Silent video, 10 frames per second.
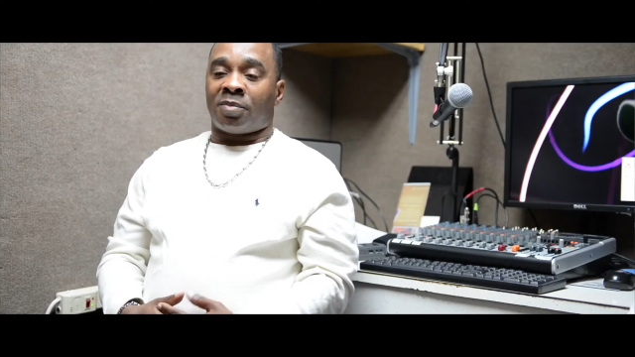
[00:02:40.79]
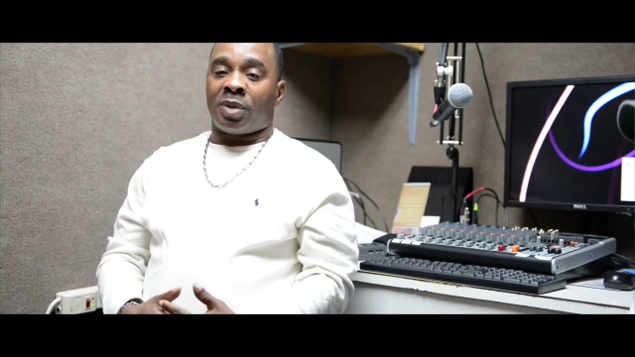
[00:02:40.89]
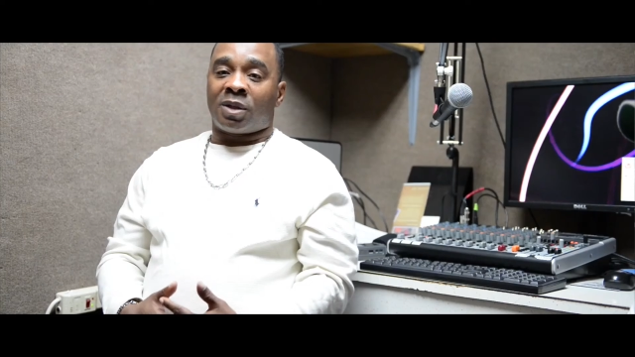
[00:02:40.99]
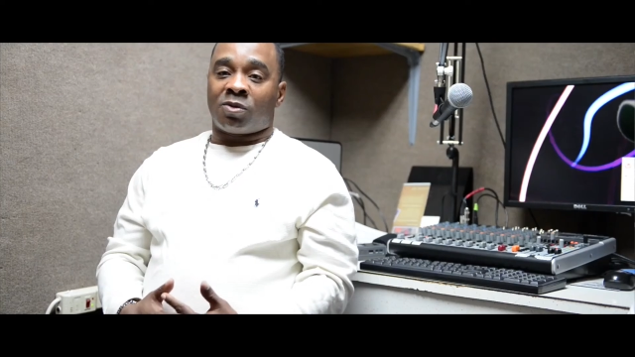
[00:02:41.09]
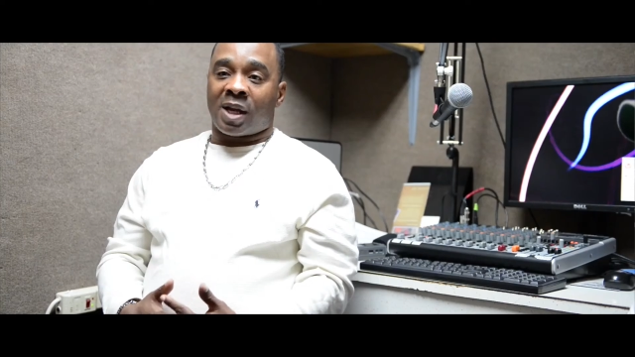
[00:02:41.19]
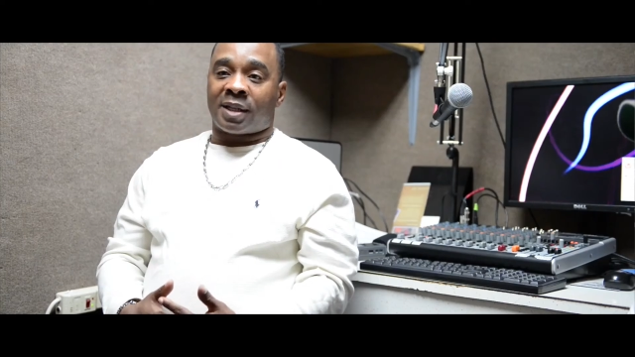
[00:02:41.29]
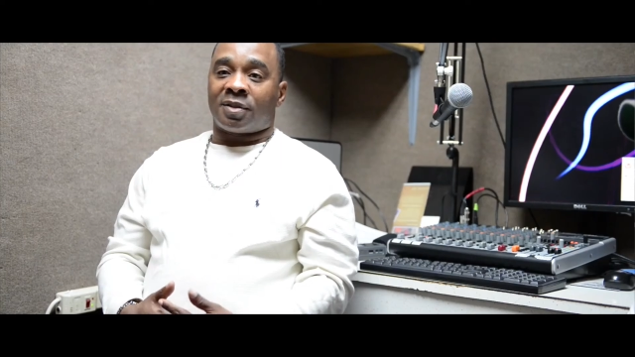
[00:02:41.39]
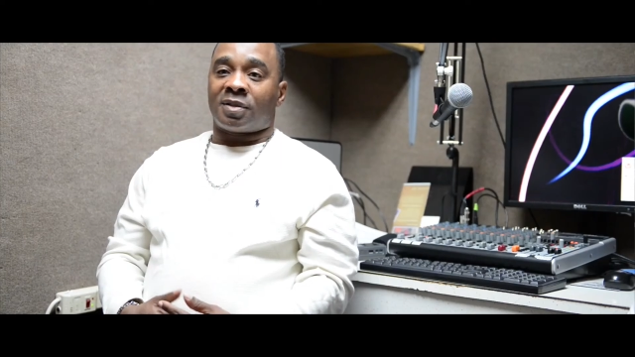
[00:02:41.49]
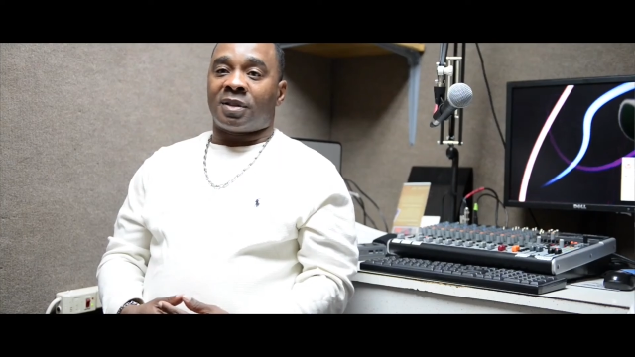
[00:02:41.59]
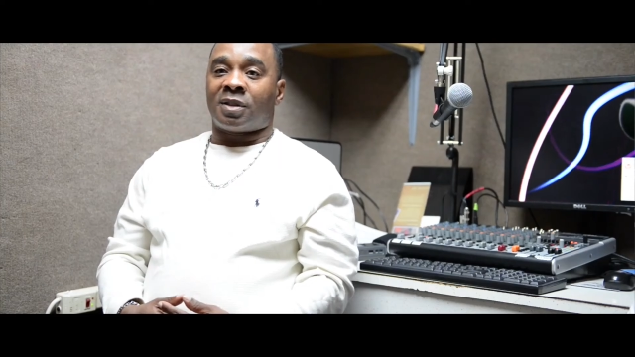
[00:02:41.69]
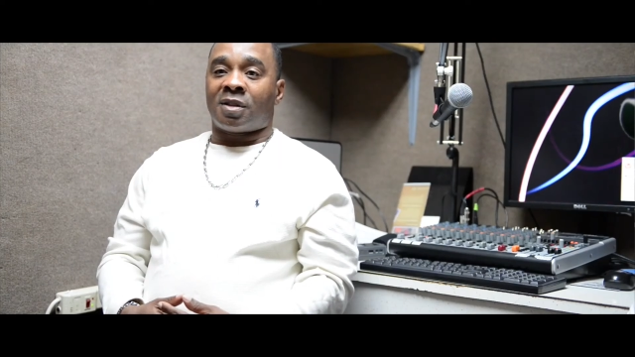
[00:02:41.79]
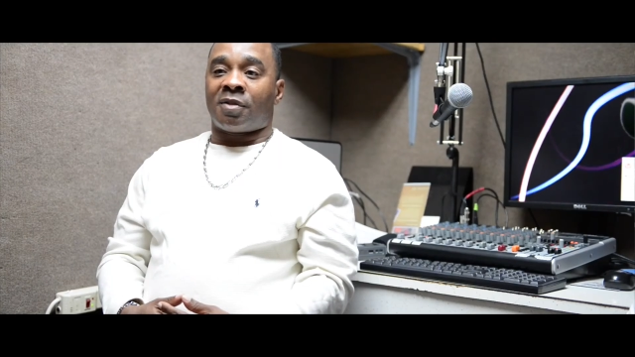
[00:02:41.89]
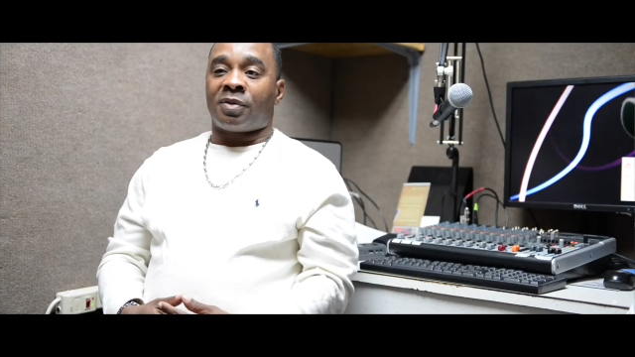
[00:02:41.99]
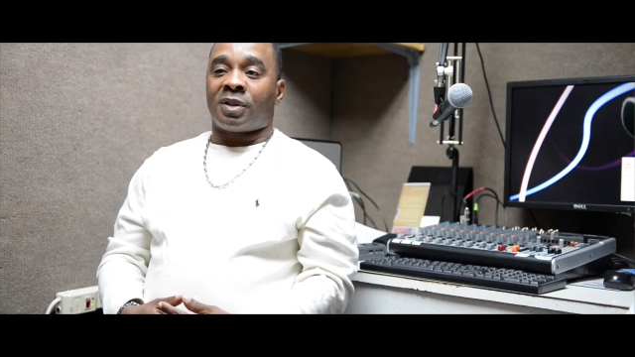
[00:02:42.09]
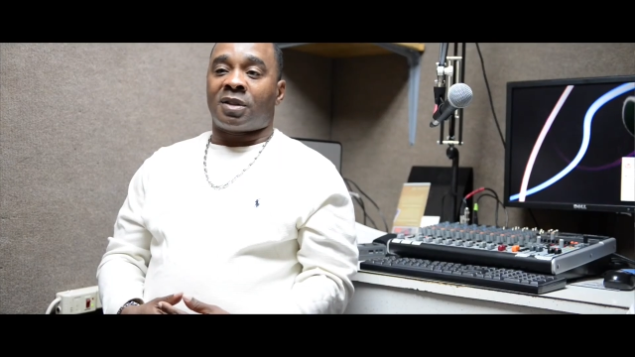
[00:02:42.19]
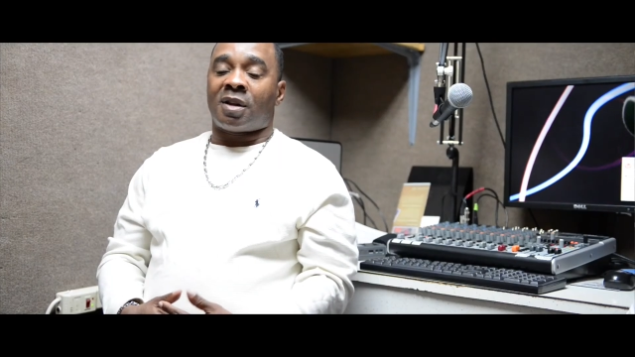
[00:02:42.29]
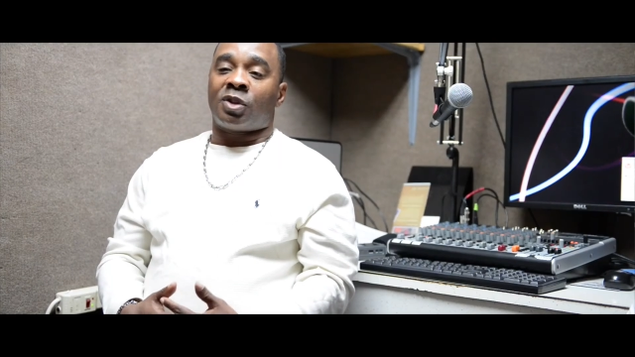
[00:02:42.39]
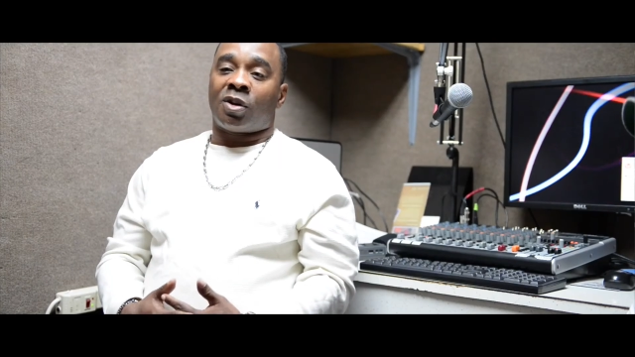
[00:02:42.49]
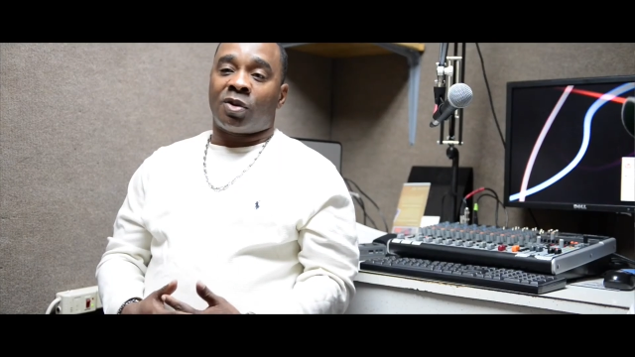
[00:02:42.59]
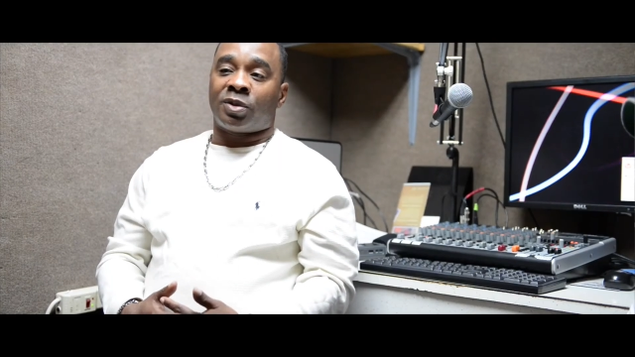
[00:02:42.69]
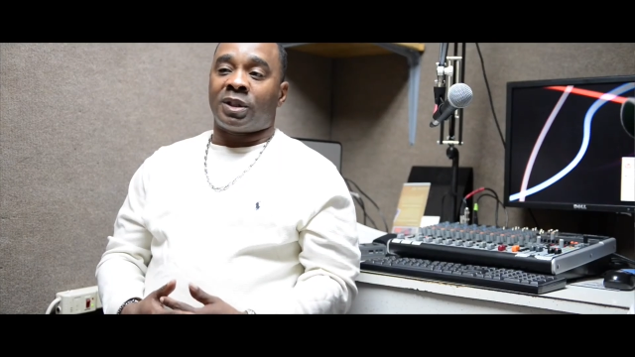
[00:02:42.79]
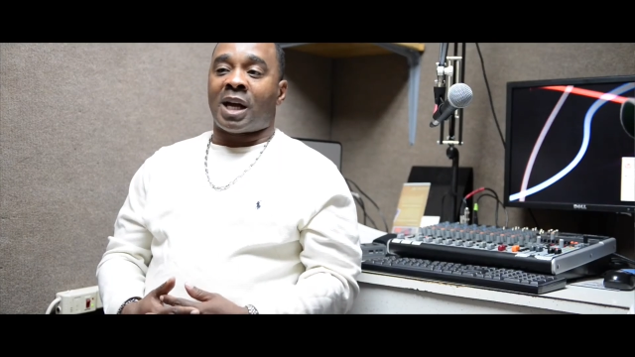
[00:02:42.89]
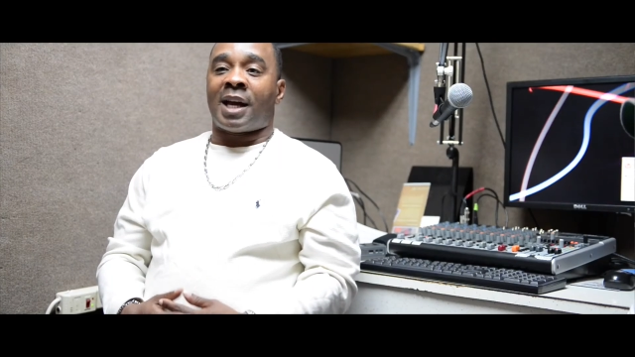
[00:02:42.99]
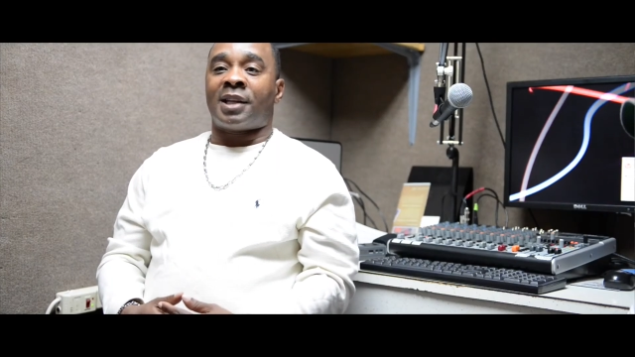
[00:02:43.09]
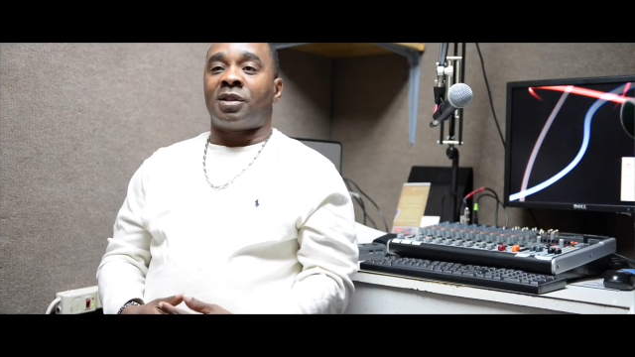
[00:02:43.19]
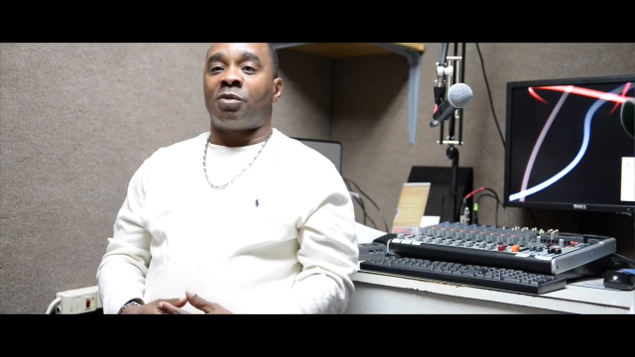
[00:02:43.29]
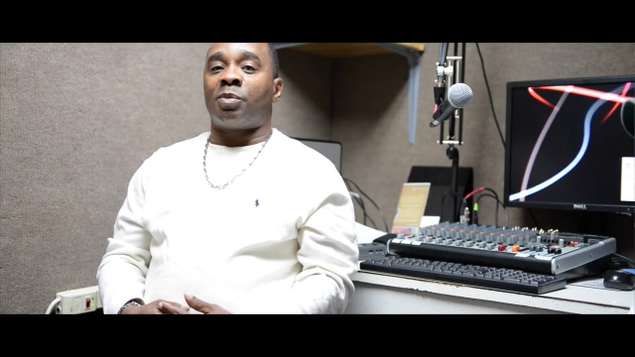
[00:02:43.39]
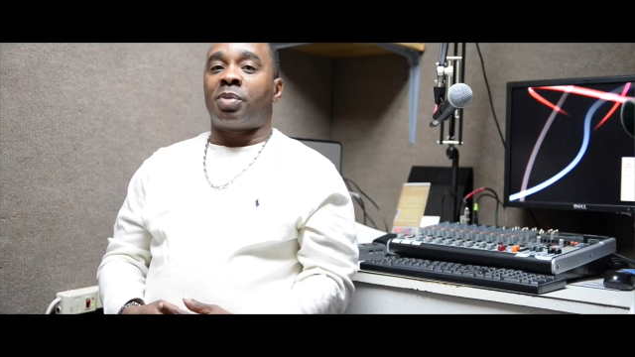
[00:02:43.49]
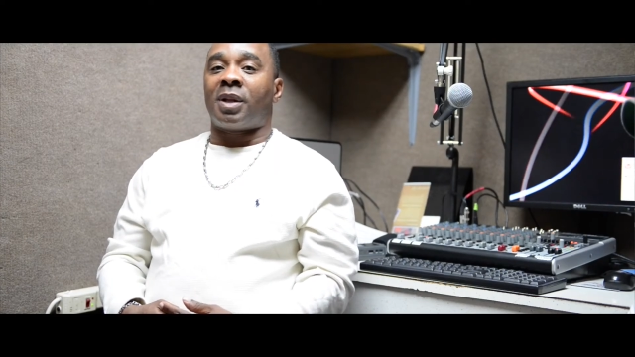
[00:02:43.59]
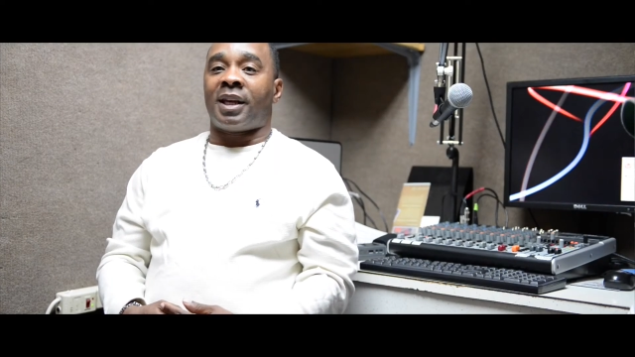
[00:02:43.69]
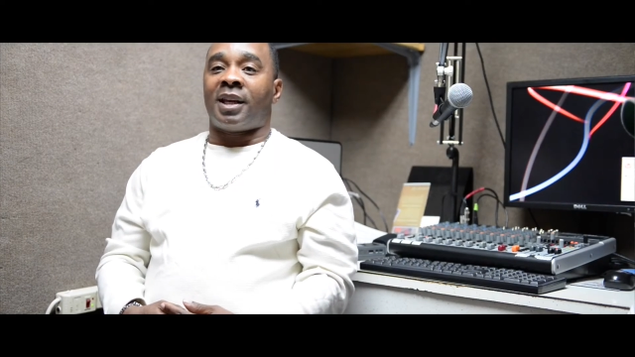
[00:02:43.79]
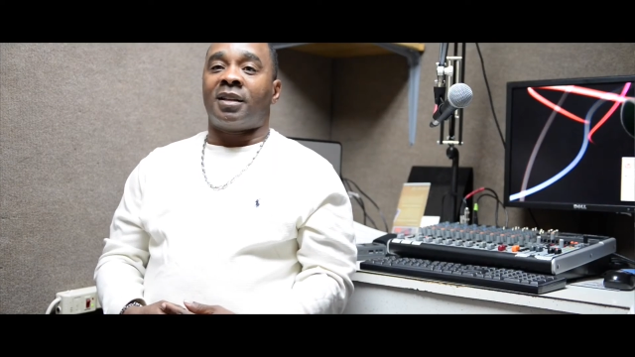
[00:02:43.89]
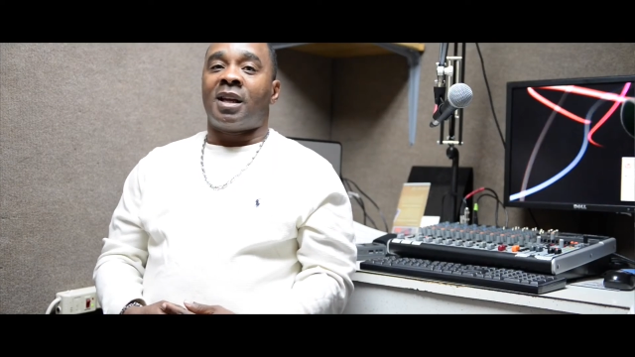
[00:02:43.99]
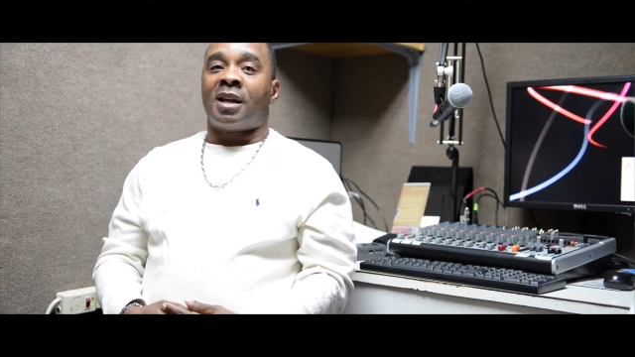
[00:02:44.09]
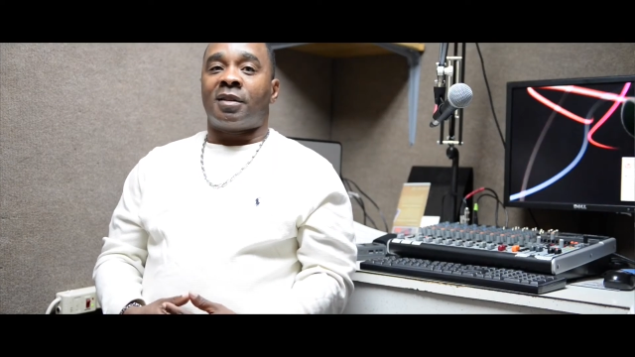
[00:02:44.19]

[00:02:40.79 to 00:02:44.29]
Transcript: big records and stuff, and some of the older guys that were playing